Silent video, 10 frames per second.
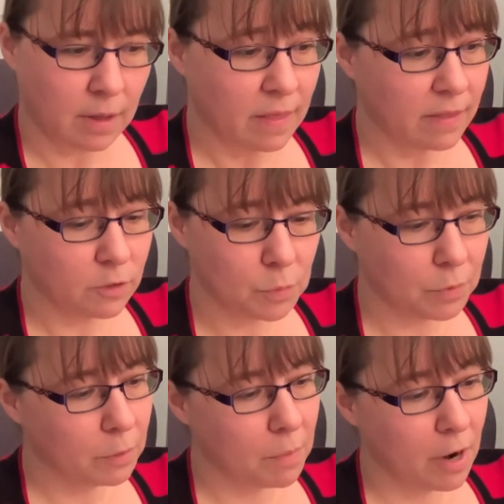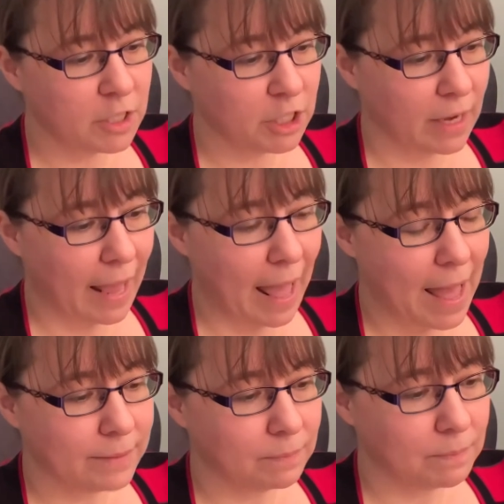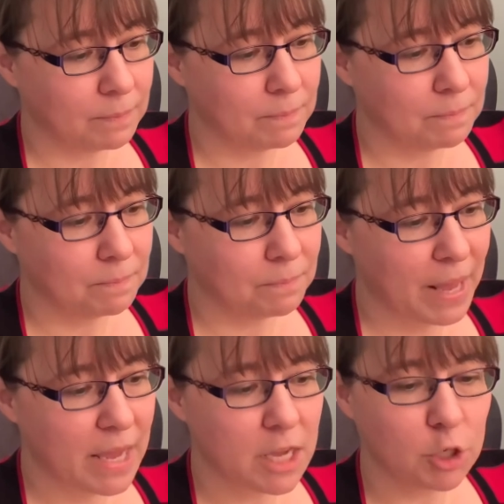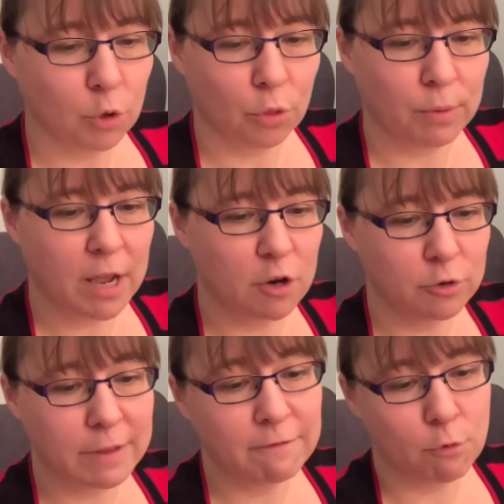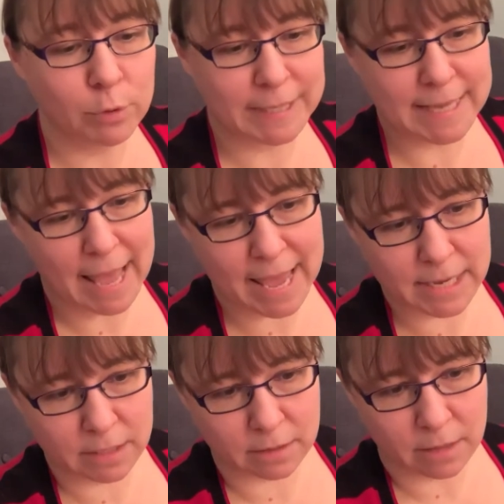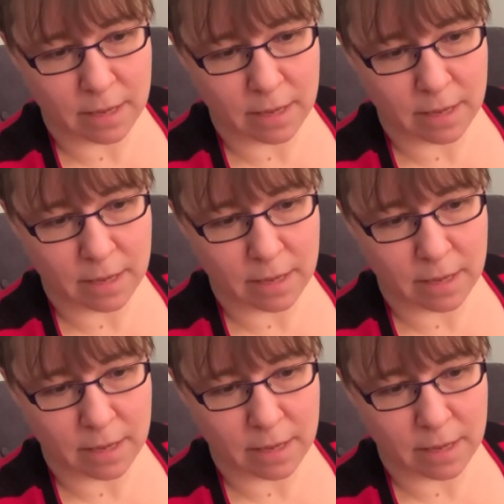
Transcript: there's a bookmark at page 348.